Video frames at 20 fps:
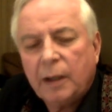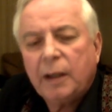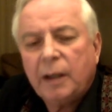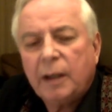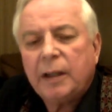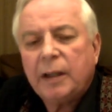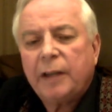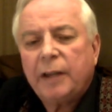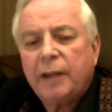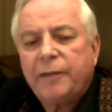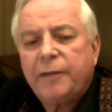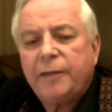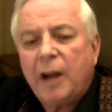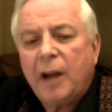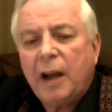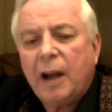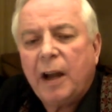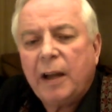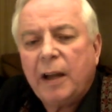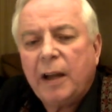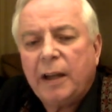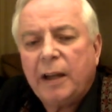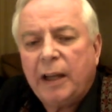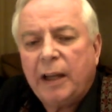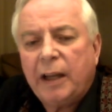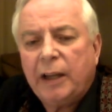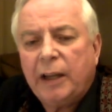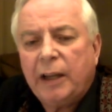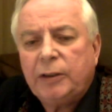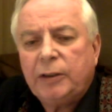Now the fire and
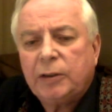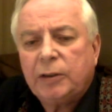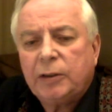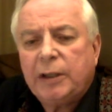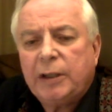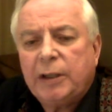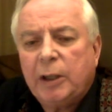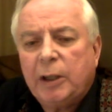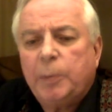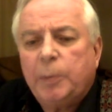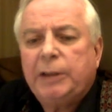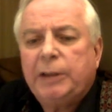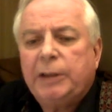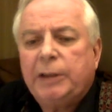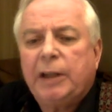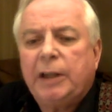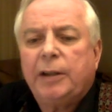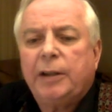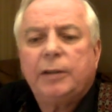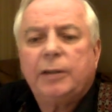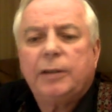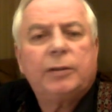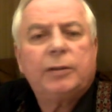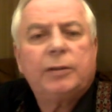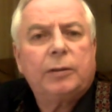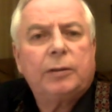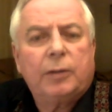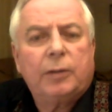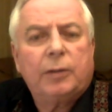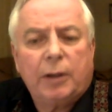air usually help each other
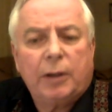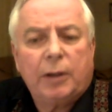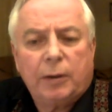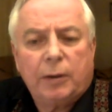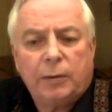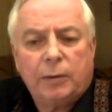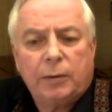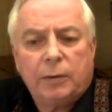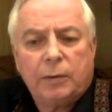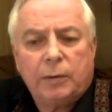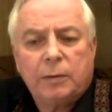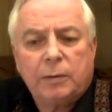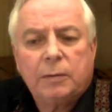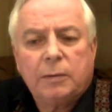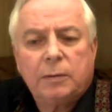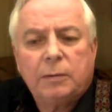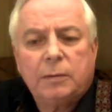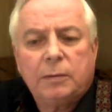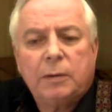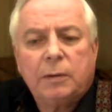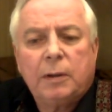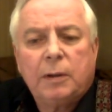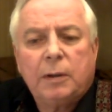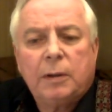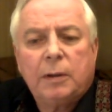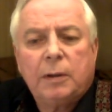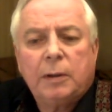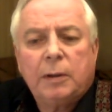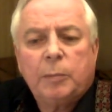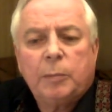to grow,
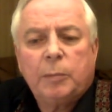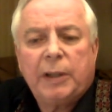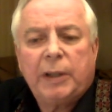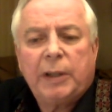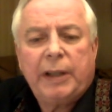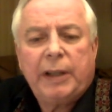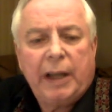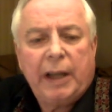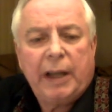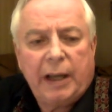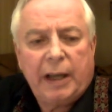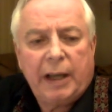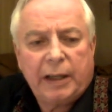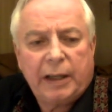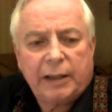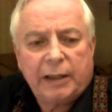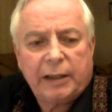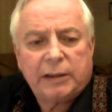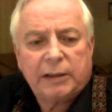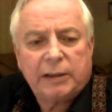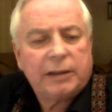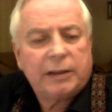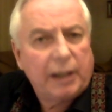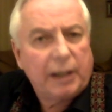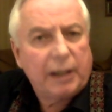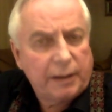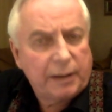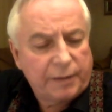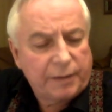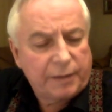but the air can
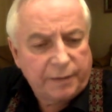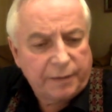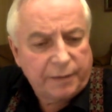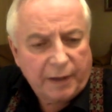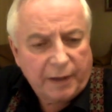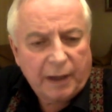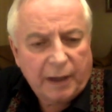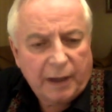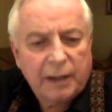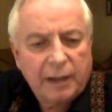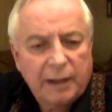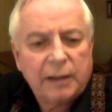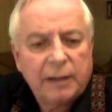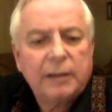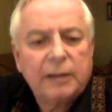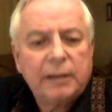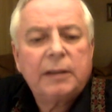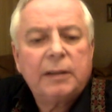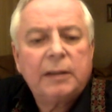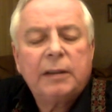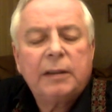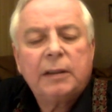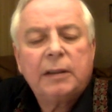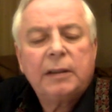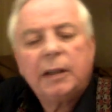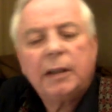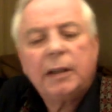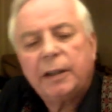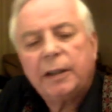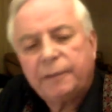starve the fire
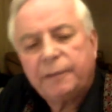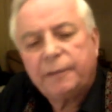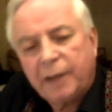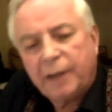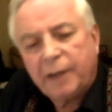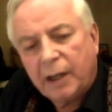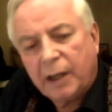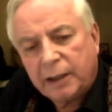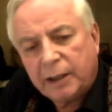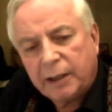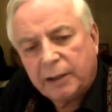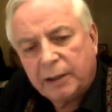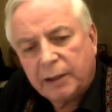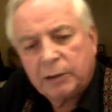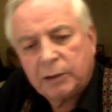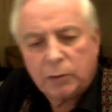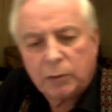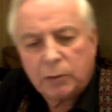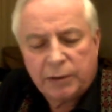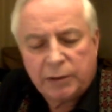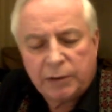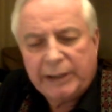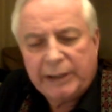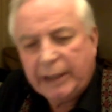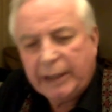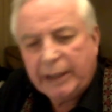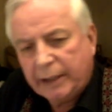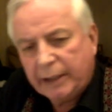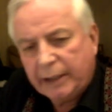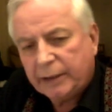and the fire can exhaust
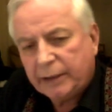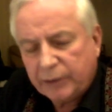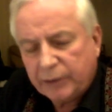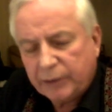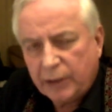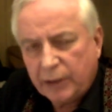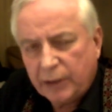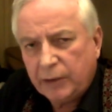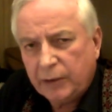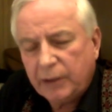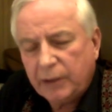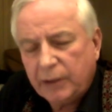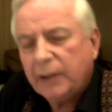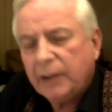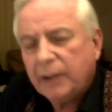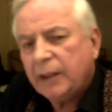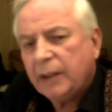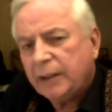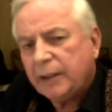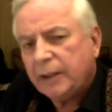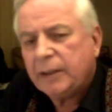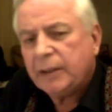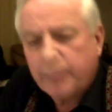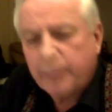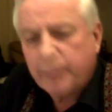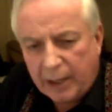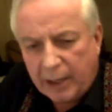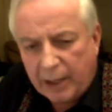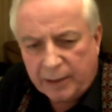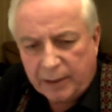the air, so there's a
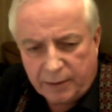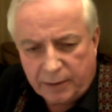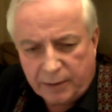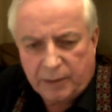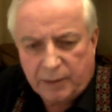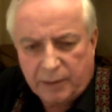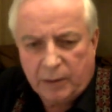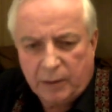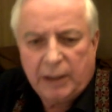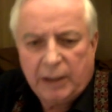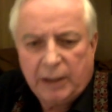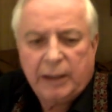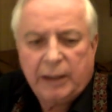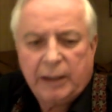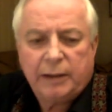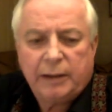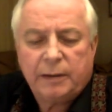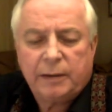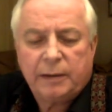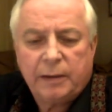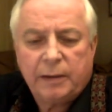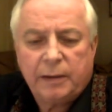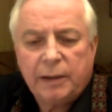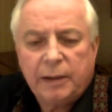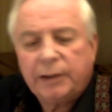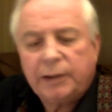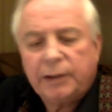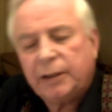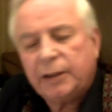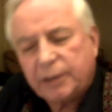balance required,
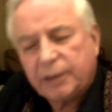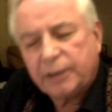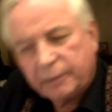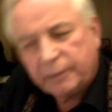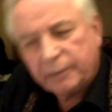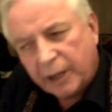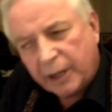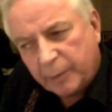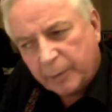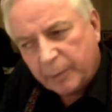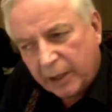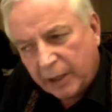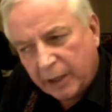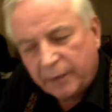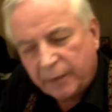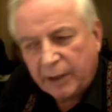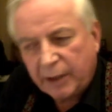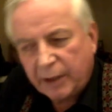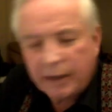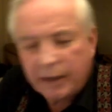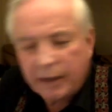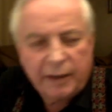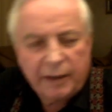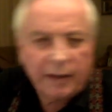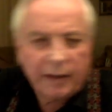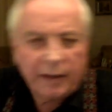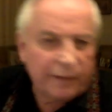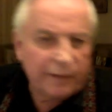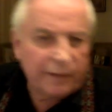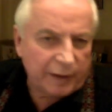just the right amount of air
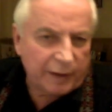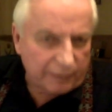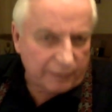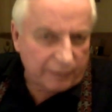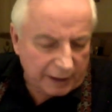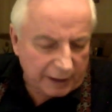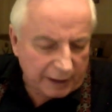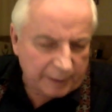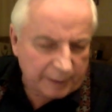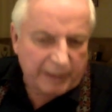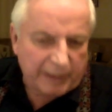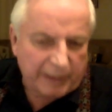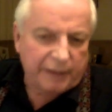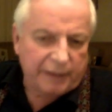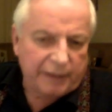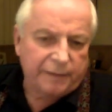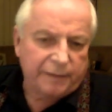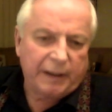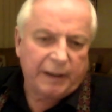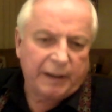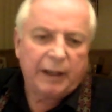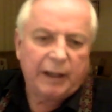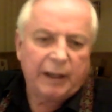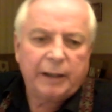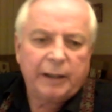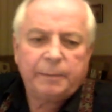for the right amount of fire.